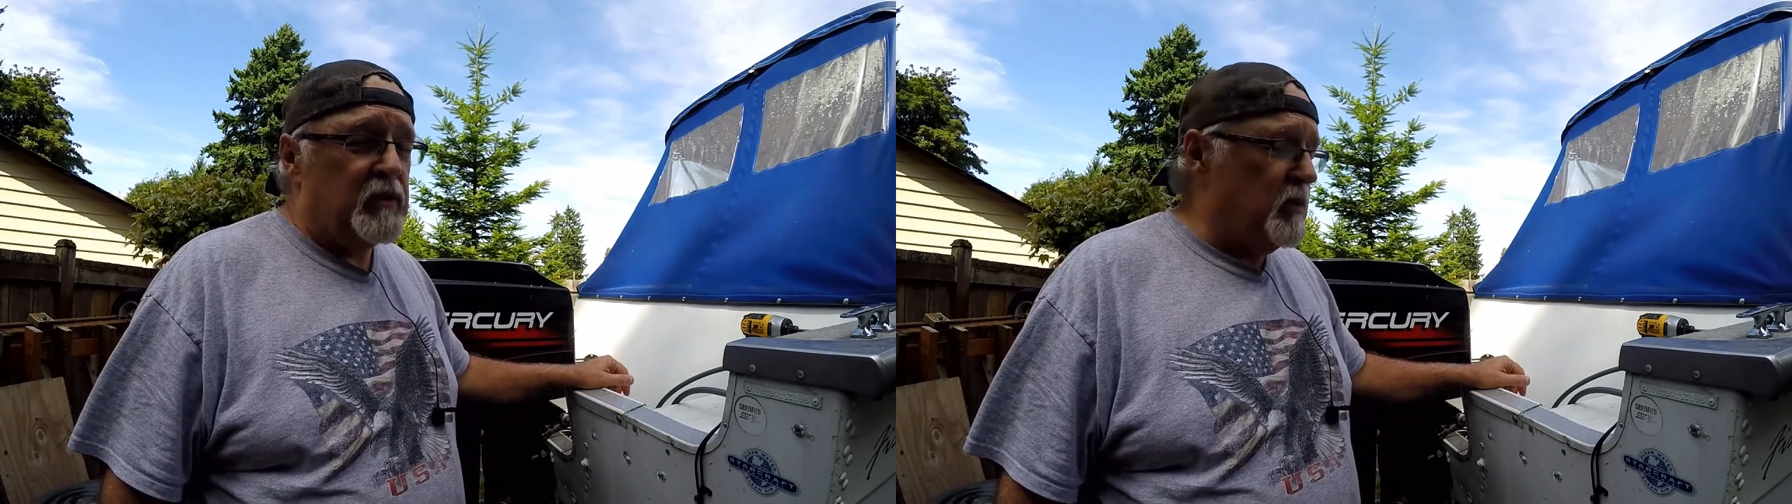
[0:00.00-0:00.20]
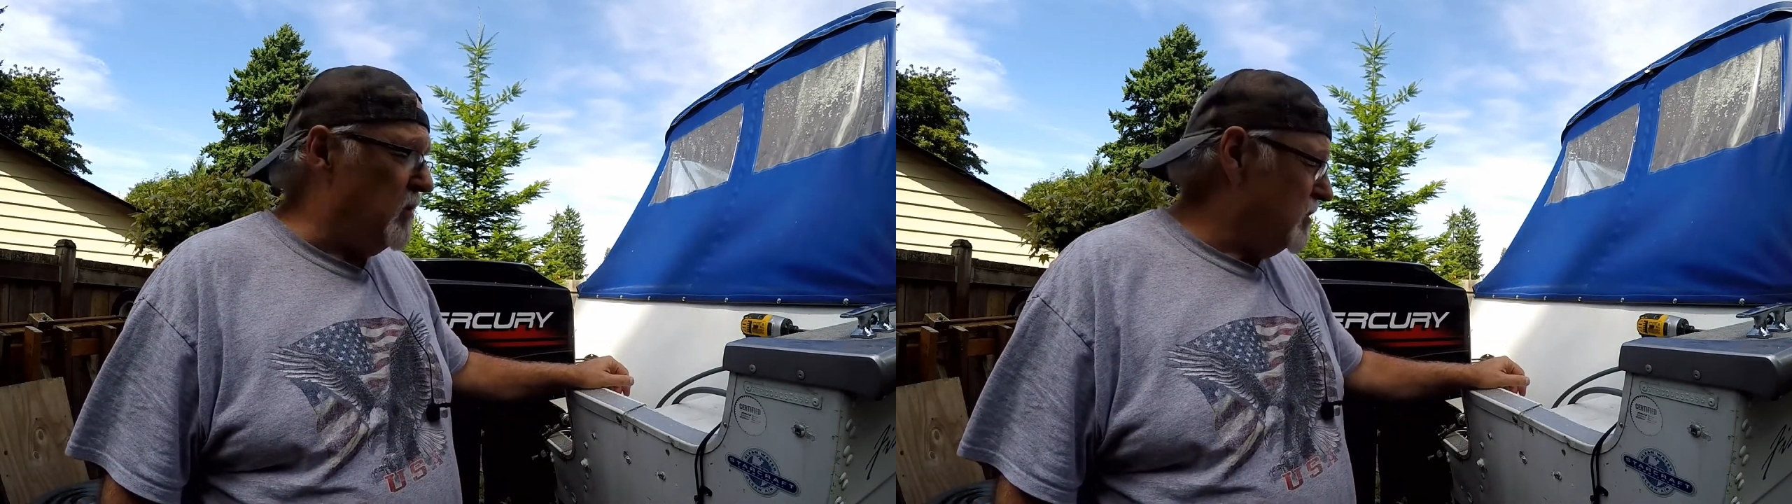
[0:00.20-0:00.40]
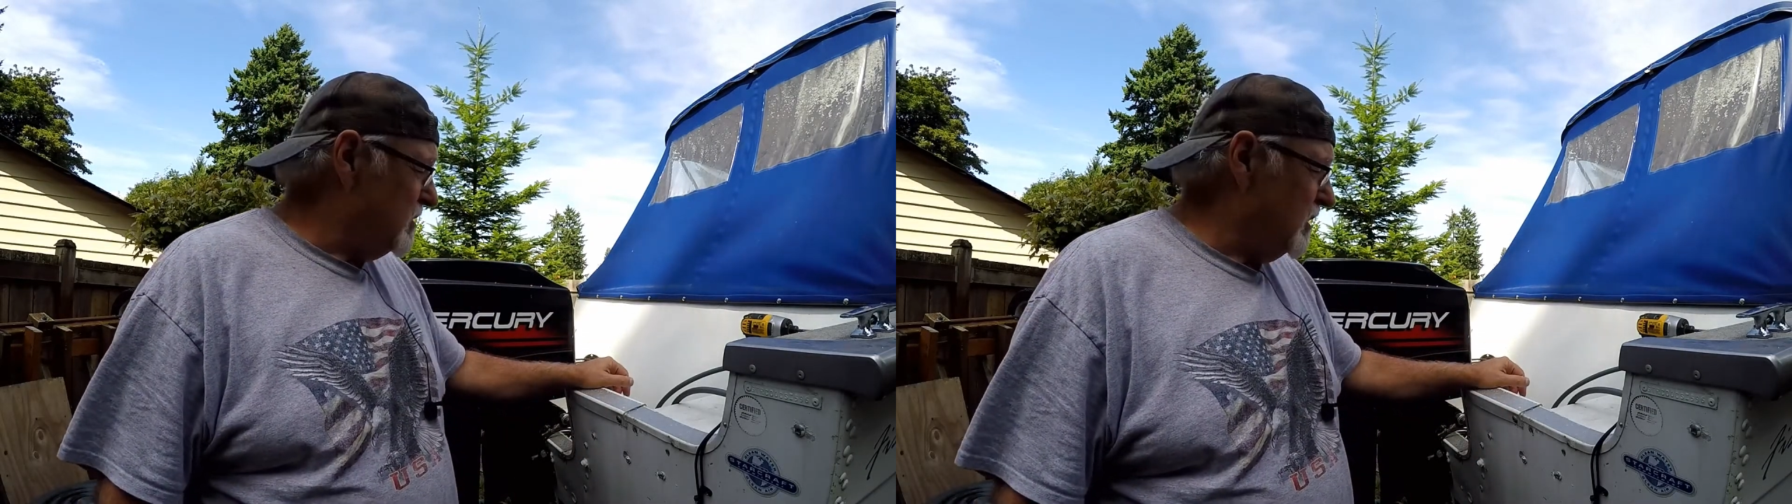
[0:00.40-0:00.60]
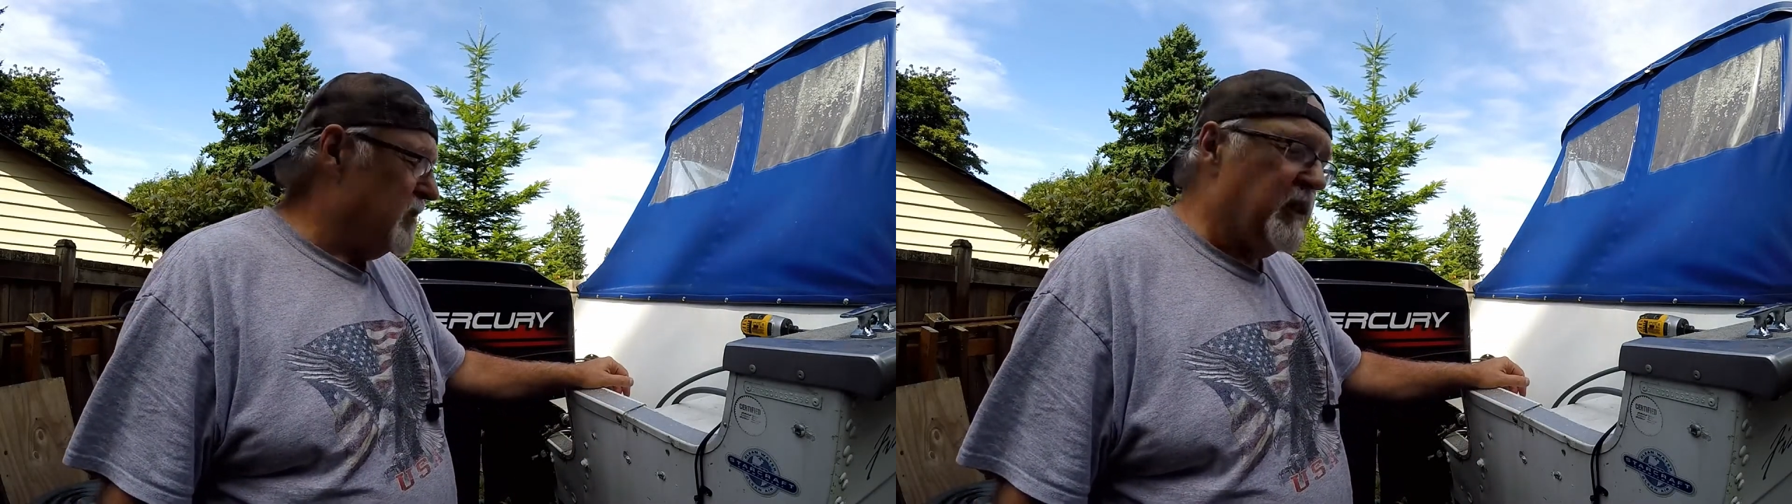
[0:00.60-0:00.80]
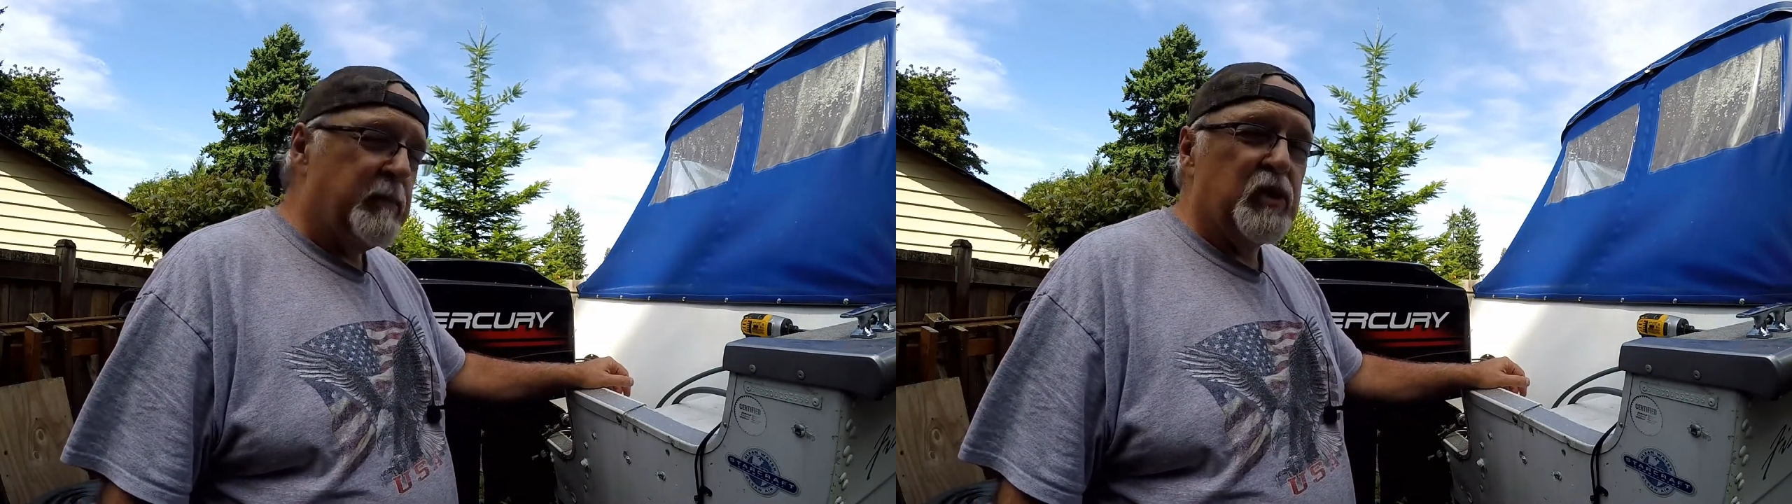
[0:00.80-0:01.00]
so
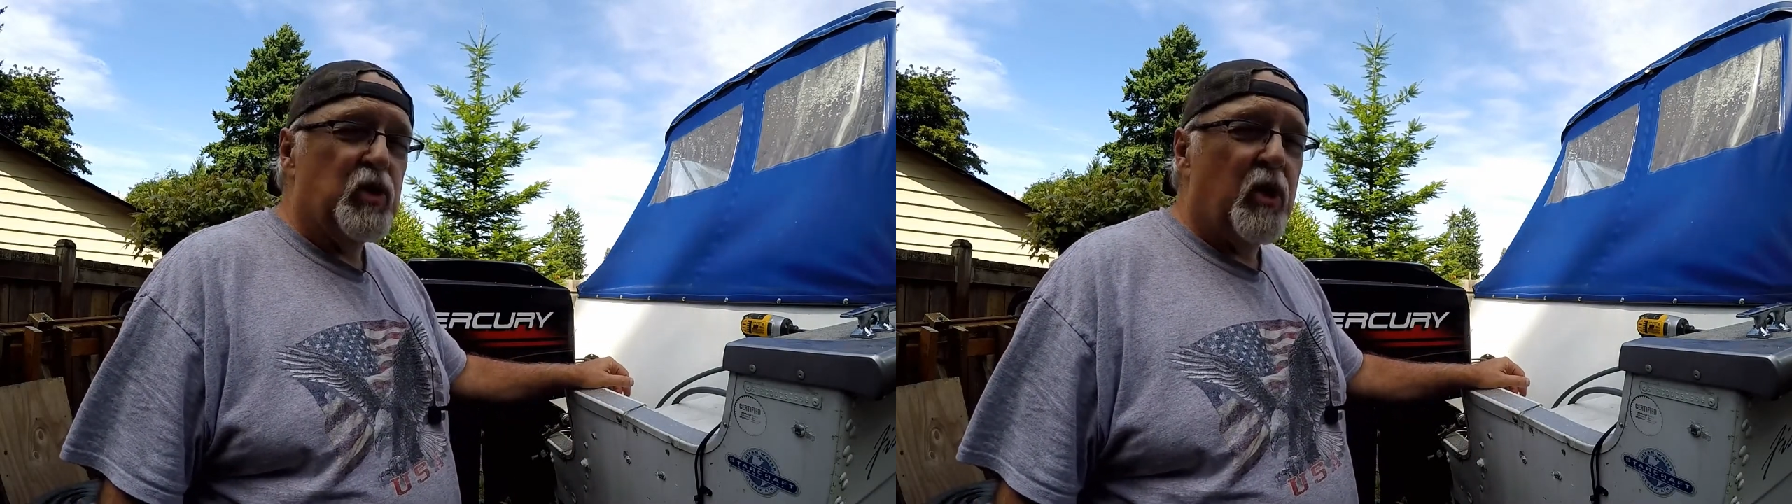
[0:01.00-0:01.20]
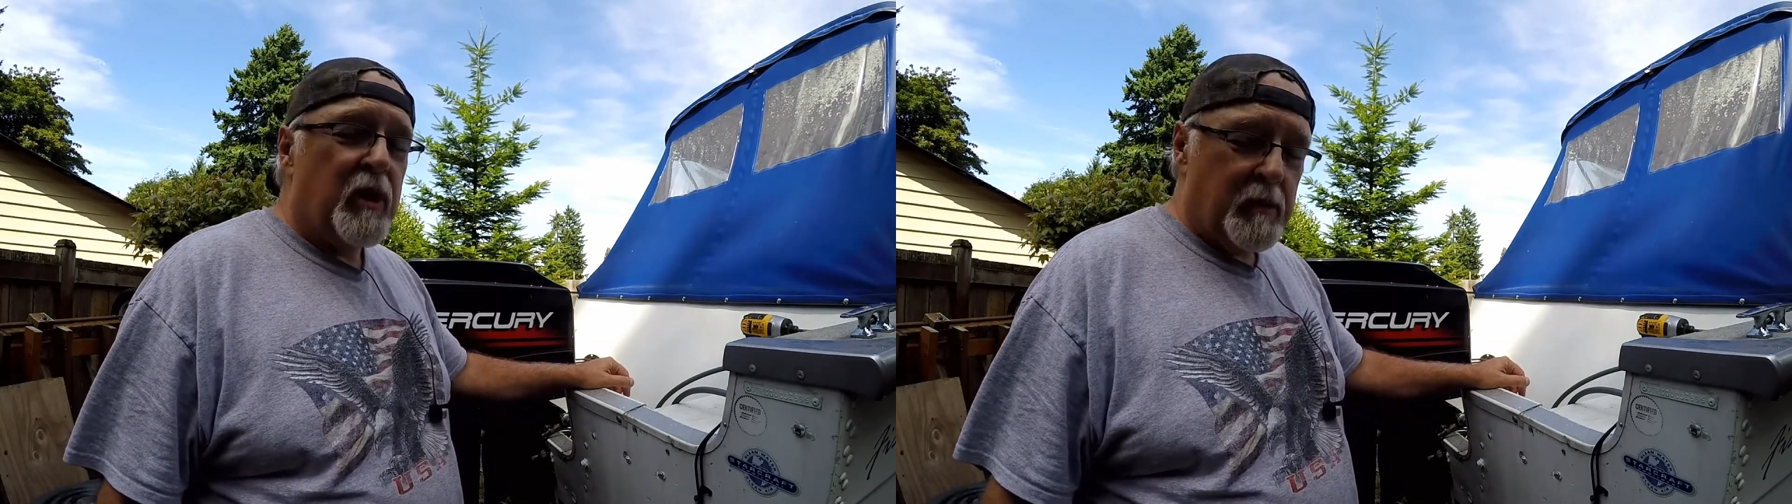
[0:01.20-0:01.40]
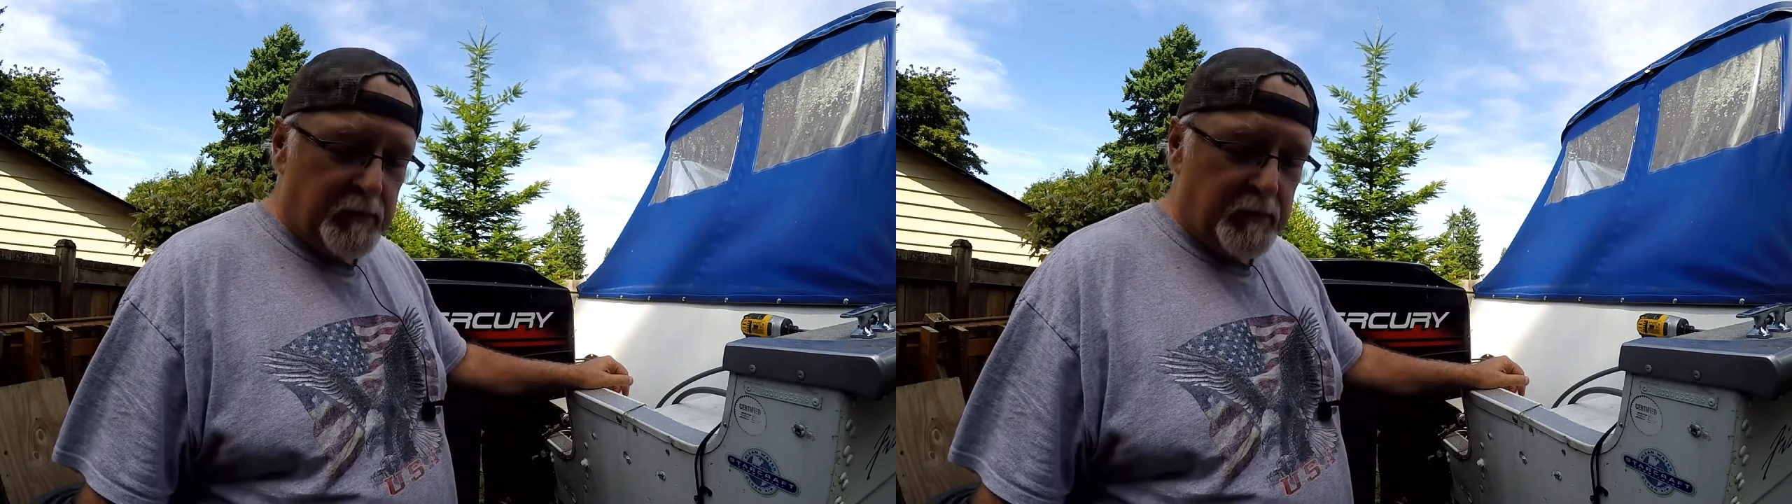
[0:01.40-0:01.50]
let me show you.